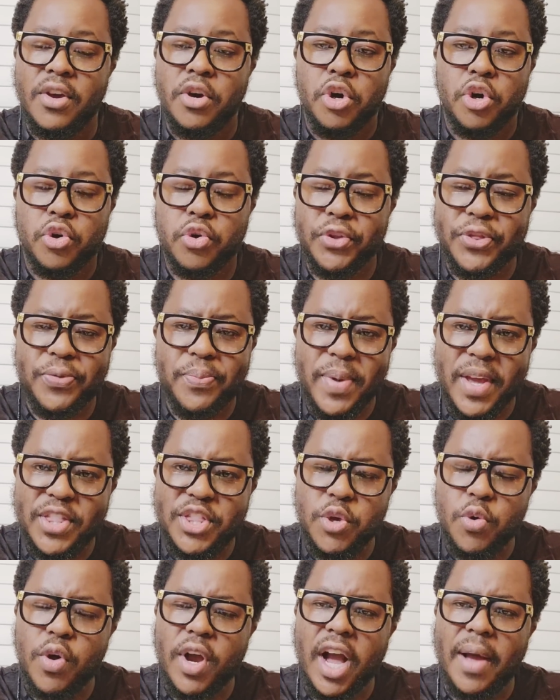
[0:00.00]
Ruth
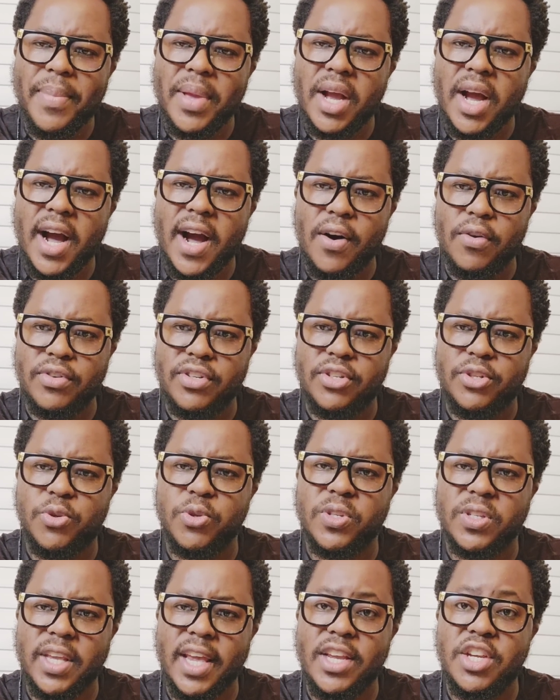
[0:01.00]
Mathew coming out to
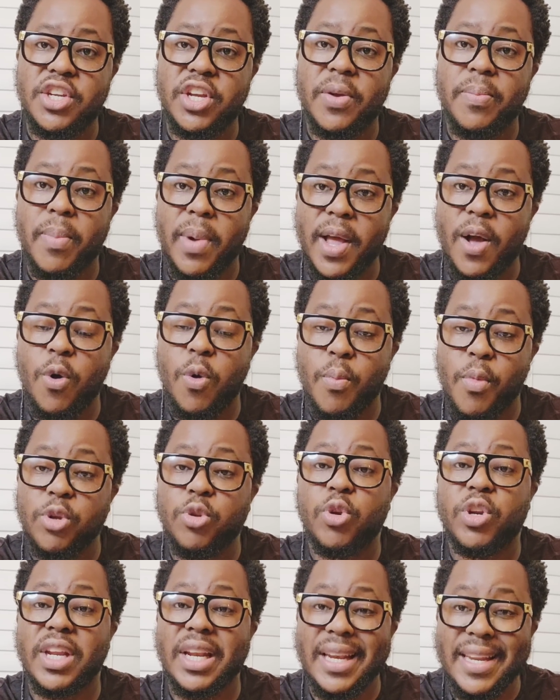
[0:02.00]
say Jeremiah
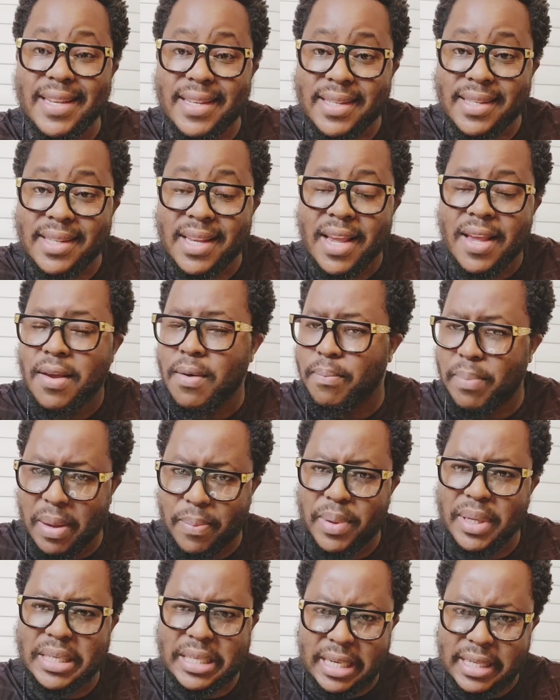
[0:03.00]
Omoto release
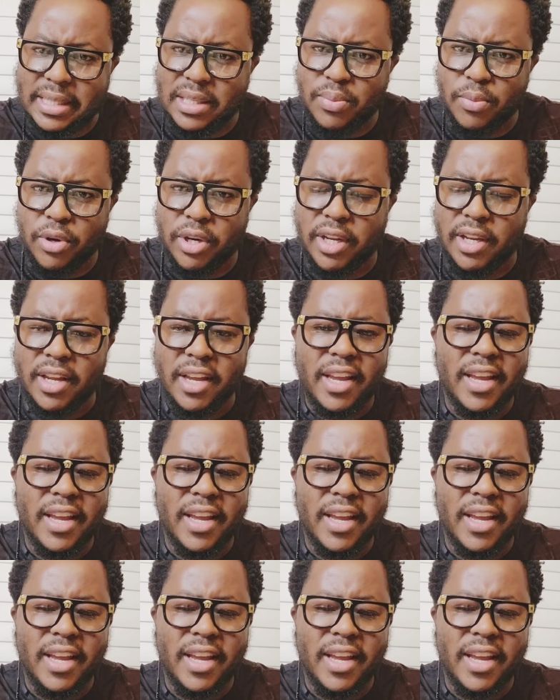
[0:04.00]
baby testimony,